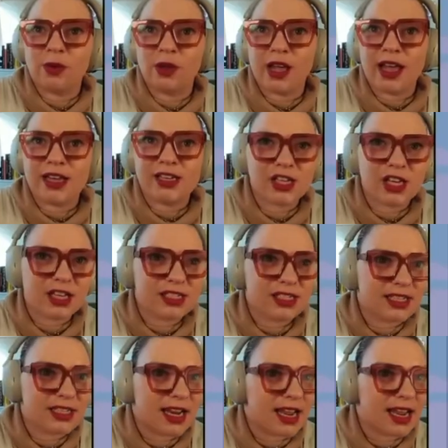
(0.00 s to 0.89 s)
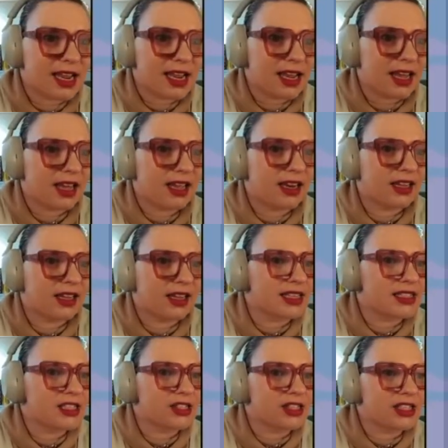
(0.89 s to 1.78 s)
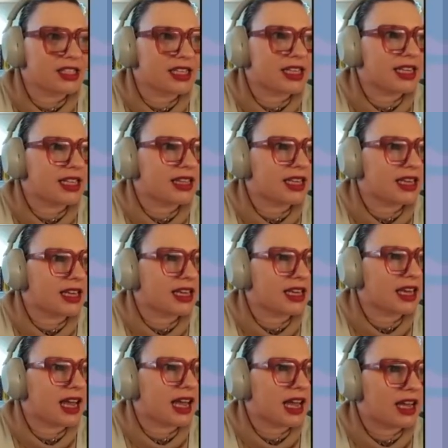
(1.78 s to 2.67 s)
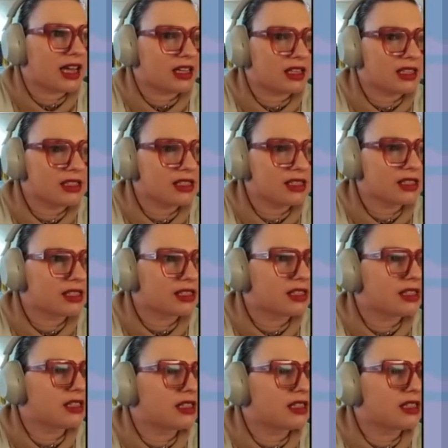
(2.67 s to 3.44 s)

we'll end on today. And unless there's anything else,